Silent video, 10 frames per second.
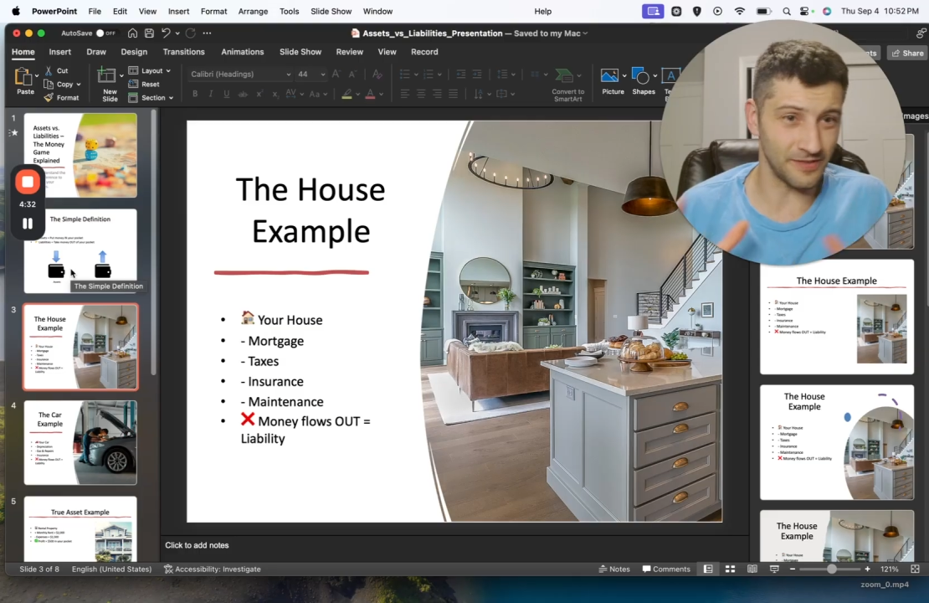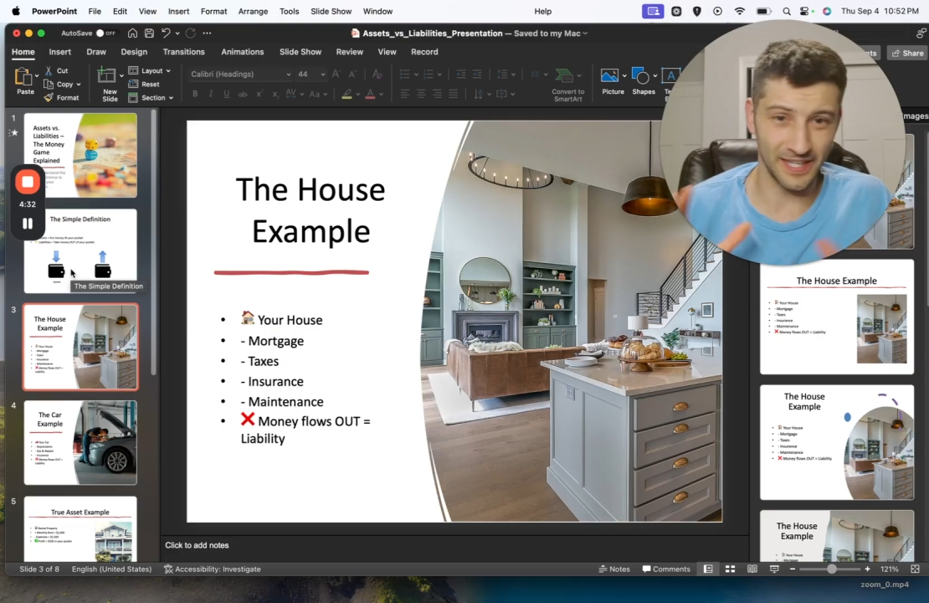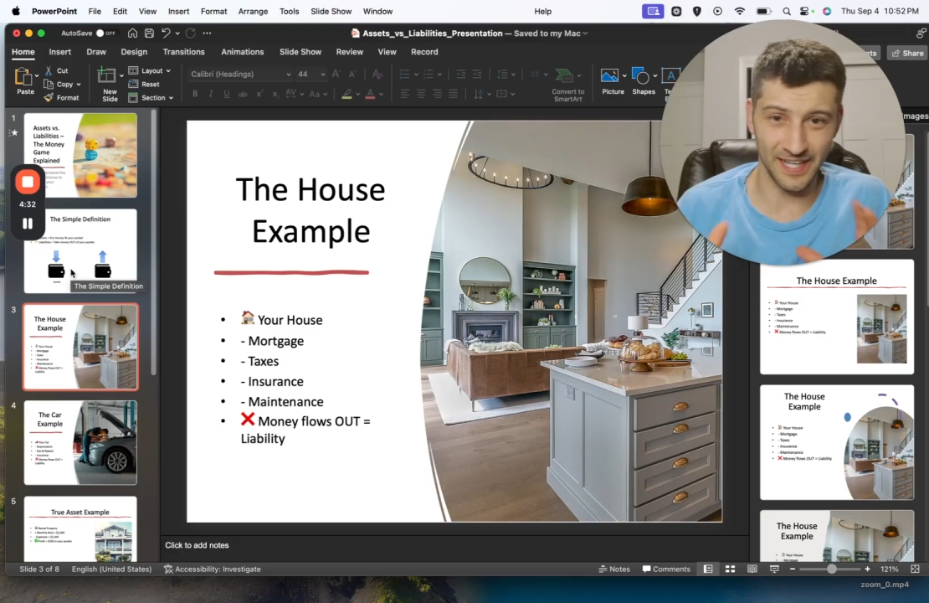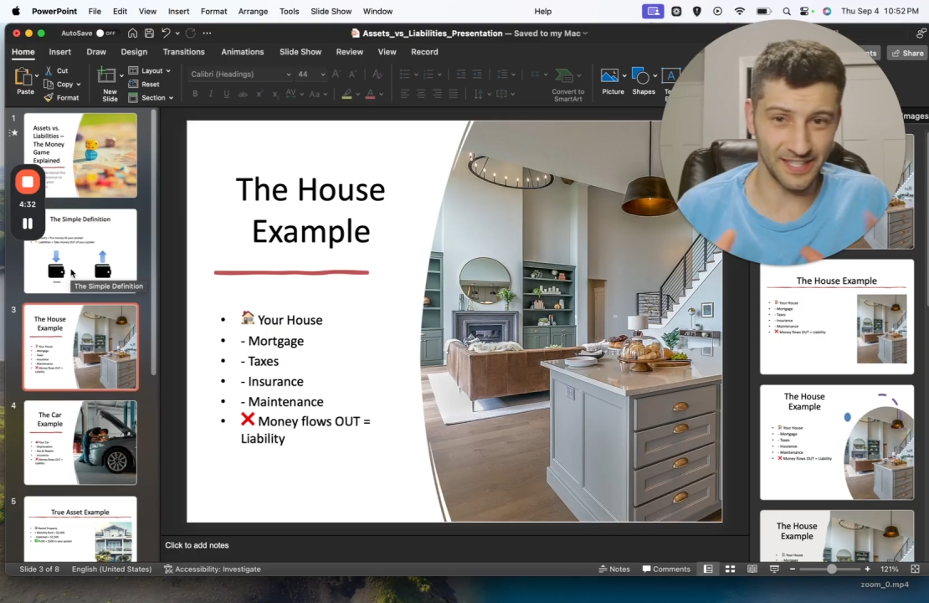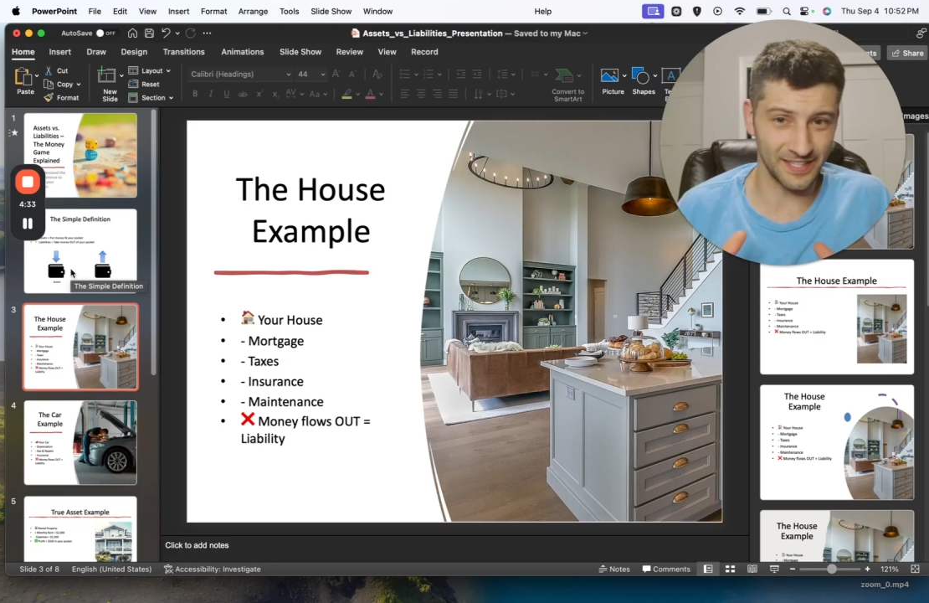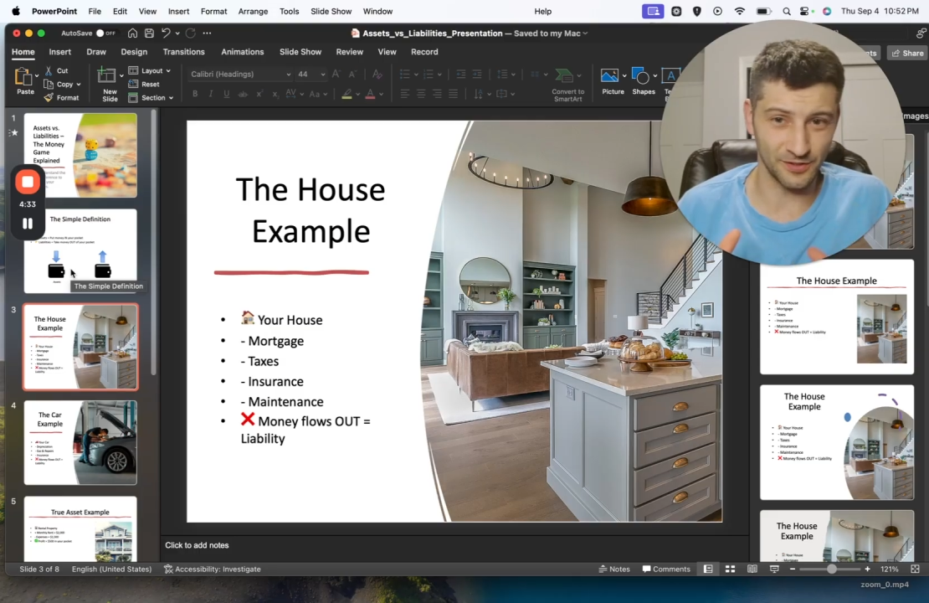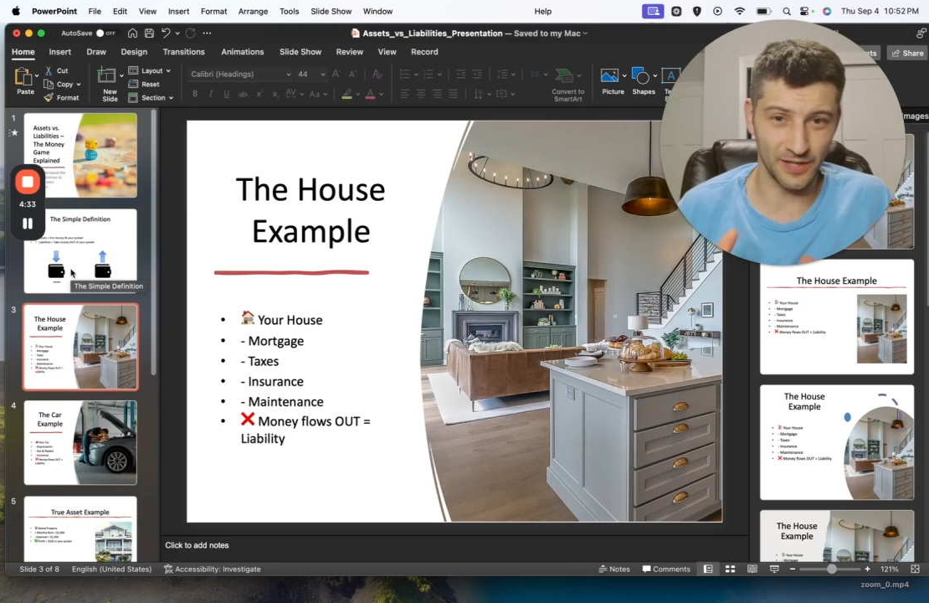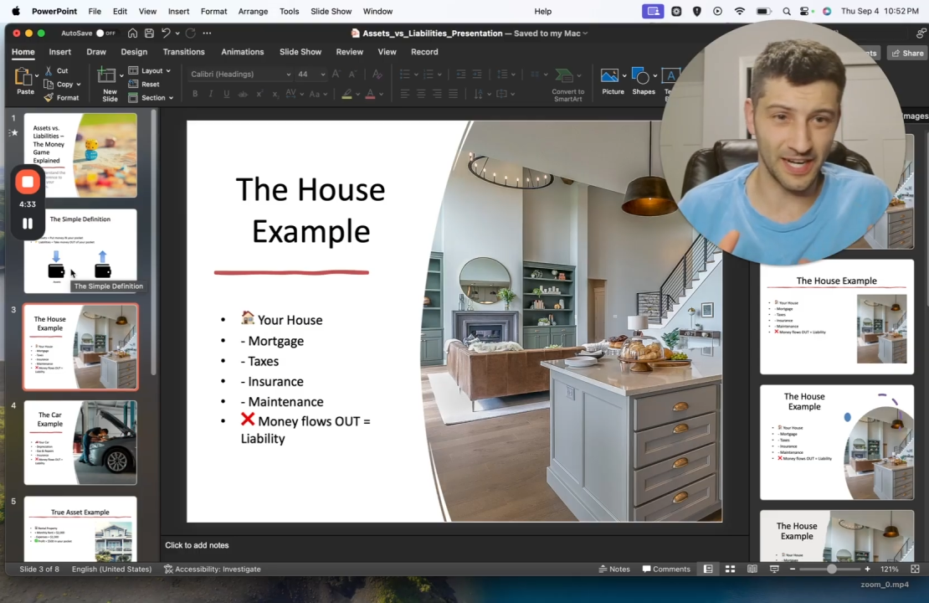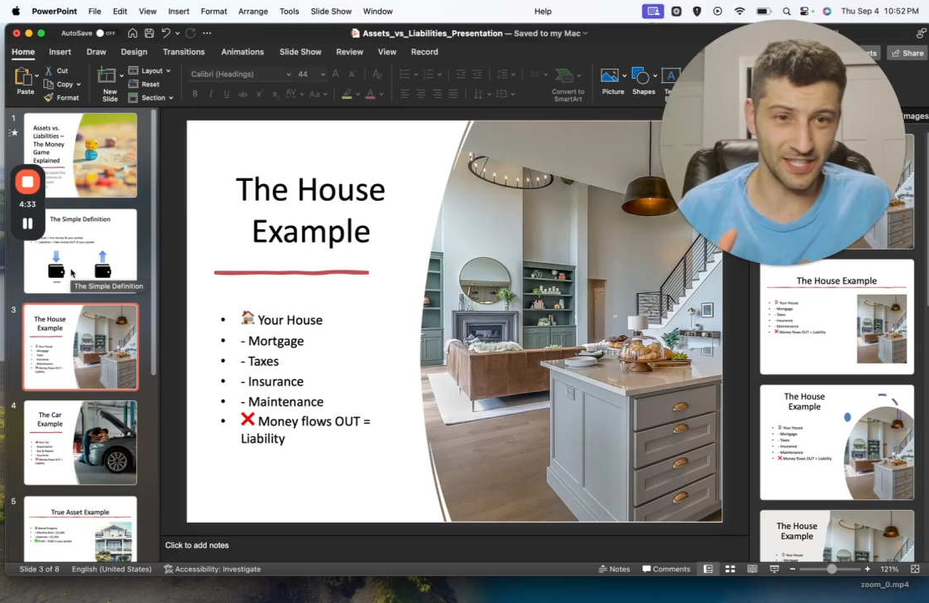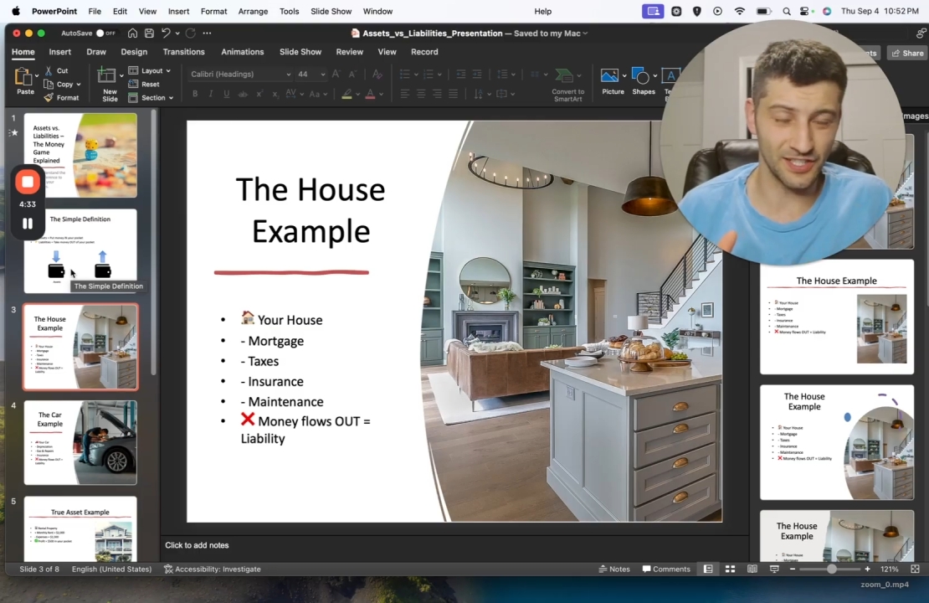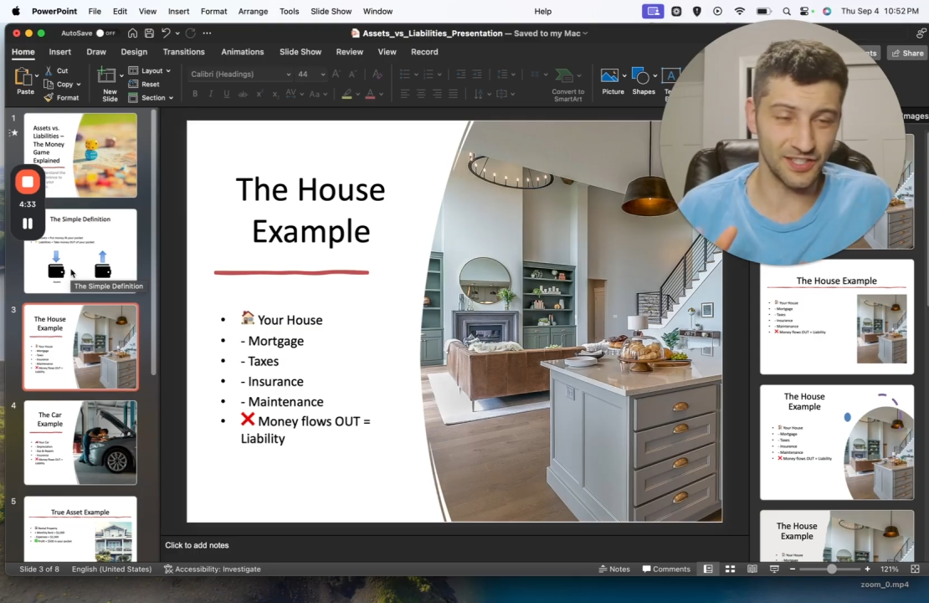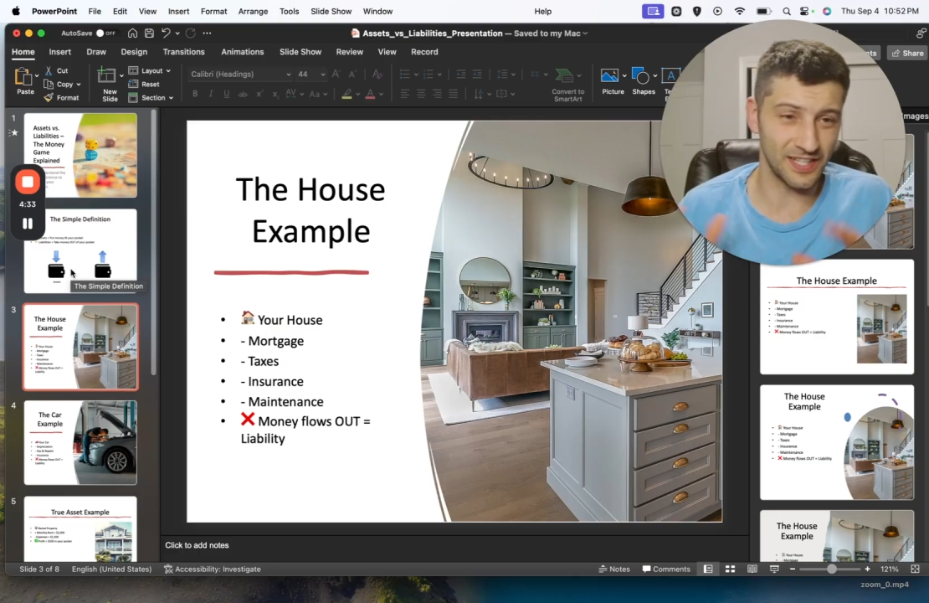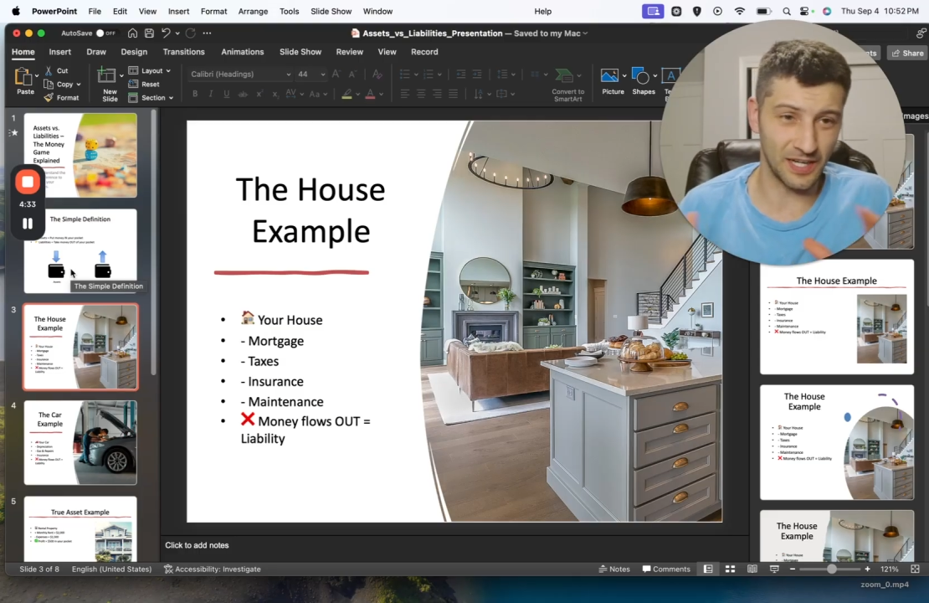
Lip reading: financing strategies